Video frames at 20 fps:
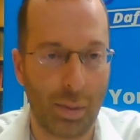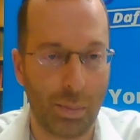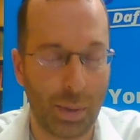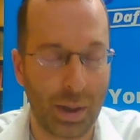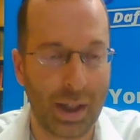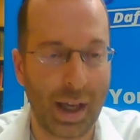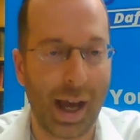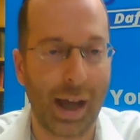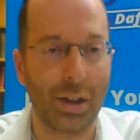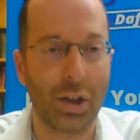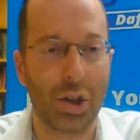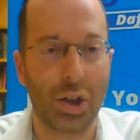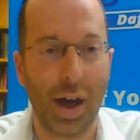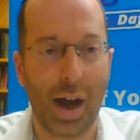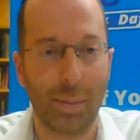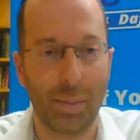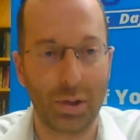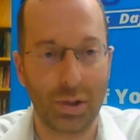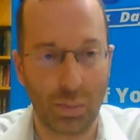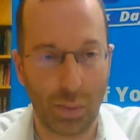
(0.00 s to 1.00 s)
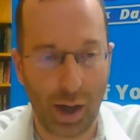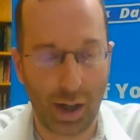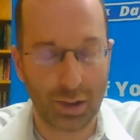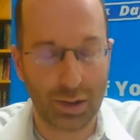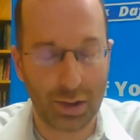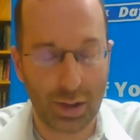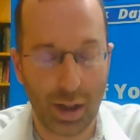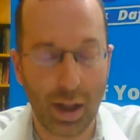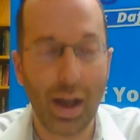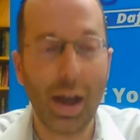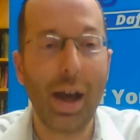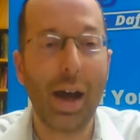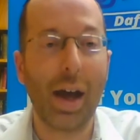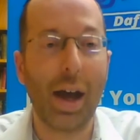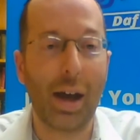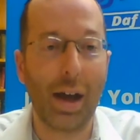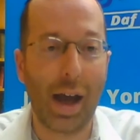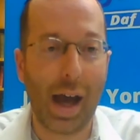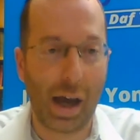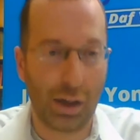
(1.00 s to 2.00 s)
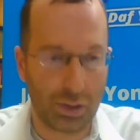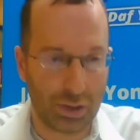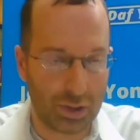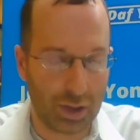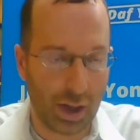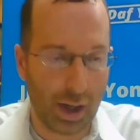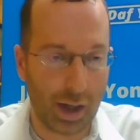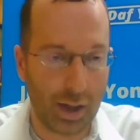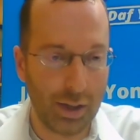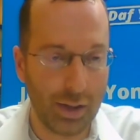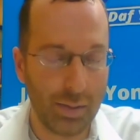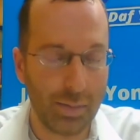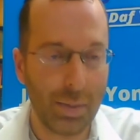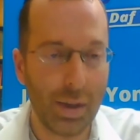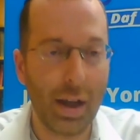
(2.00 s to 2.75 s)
began Shabbos rest outside,